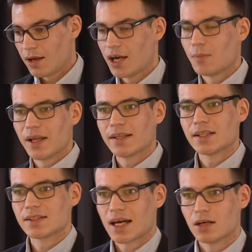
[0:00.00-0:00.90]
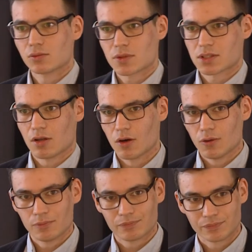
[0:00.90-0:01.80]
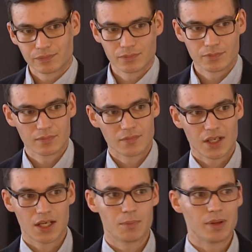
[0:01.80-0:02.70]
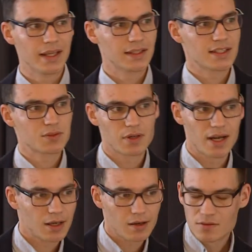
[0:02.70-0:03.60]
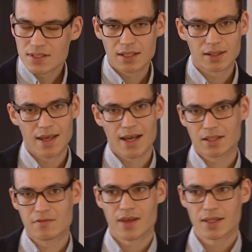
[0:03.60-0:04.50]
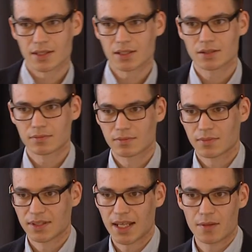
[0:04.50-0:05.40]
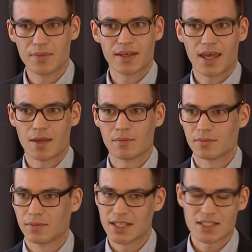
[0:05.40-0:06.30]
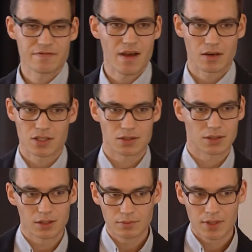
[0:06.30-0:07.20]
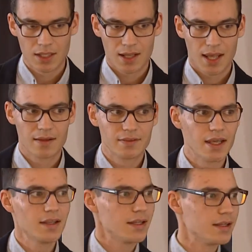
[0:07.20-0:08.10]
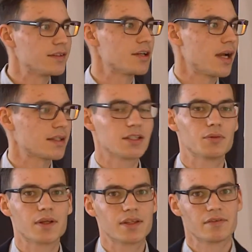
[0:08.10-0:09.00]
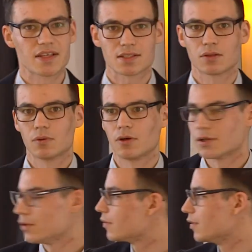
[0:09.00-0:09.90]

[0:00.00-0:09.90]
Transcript: Her platelet count was low. Her platelets were constantly activated. They became dysfunctional, and they interacted with the vessel wall